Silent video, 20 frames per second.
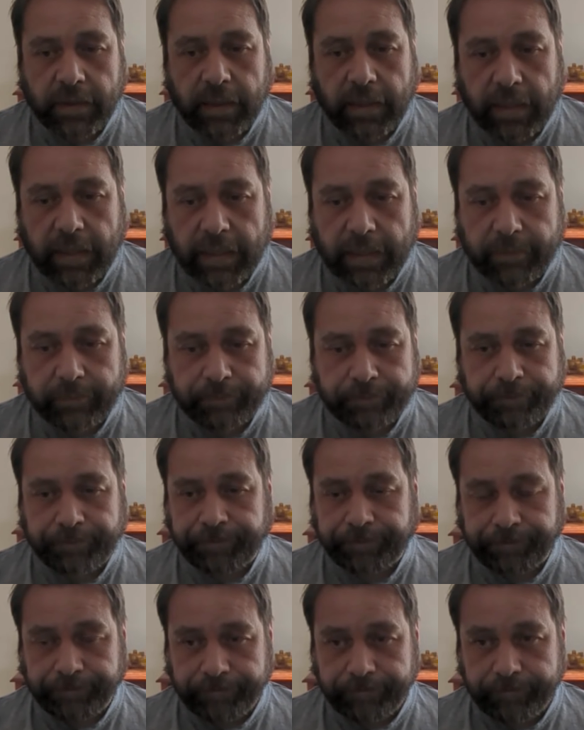And
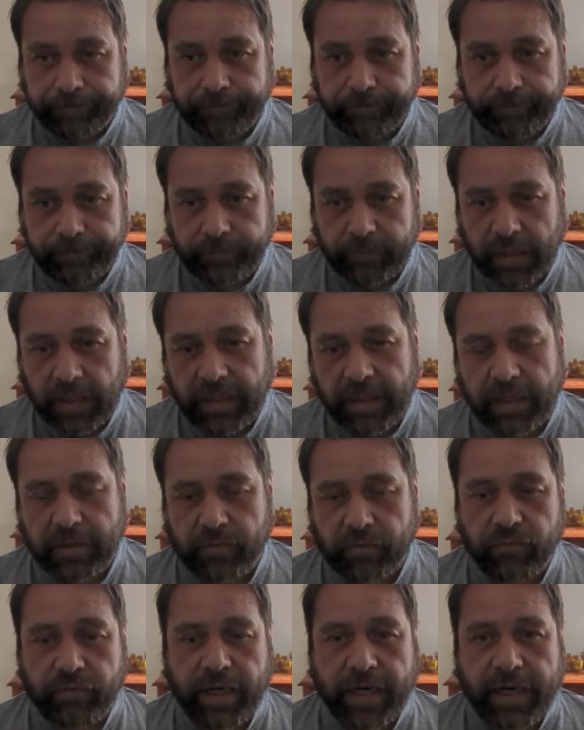that's
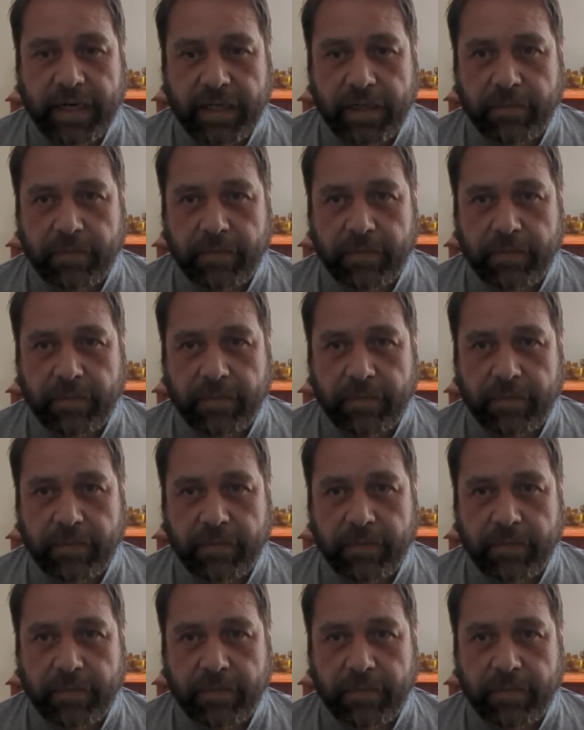really the